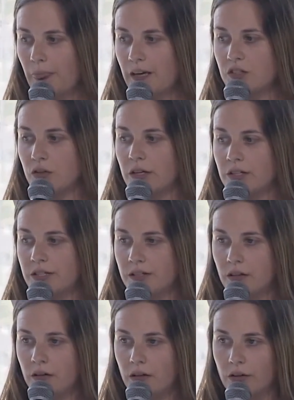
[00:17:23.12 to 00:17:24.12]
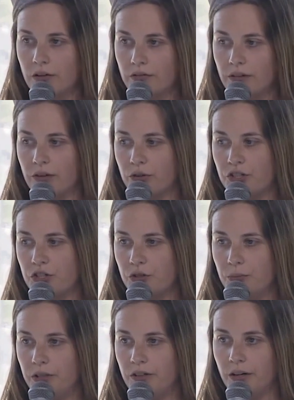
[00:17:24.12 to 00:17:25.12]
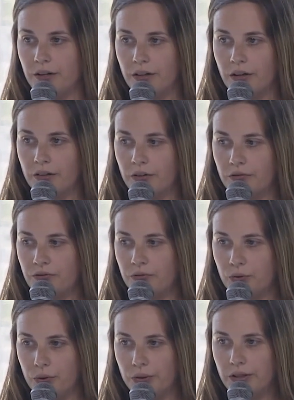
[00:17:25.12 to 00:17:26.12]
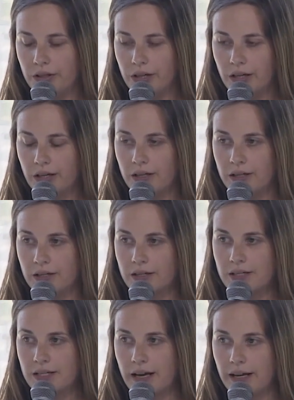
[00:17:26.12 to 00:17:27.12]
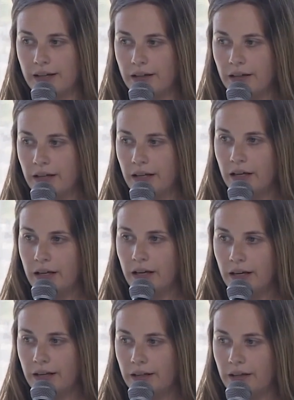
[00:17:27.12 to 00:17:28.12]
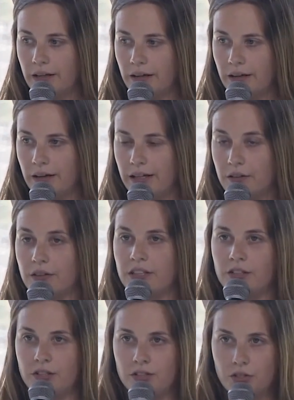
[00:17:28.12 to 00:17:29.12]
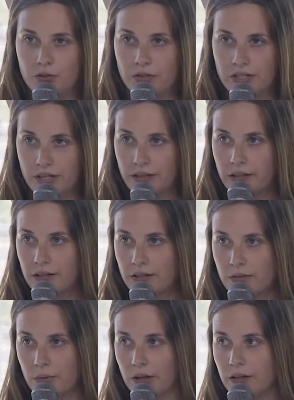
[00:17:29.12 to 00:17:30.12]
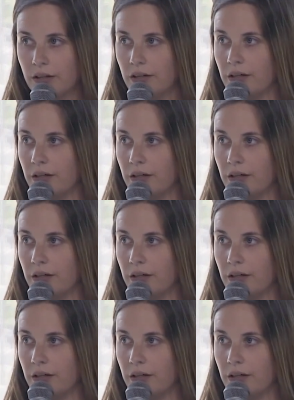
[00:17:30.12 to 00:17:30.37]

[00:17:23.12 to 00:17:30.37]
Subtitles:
So there's still a lot of leverage to be done on the food side and on the industry side as well.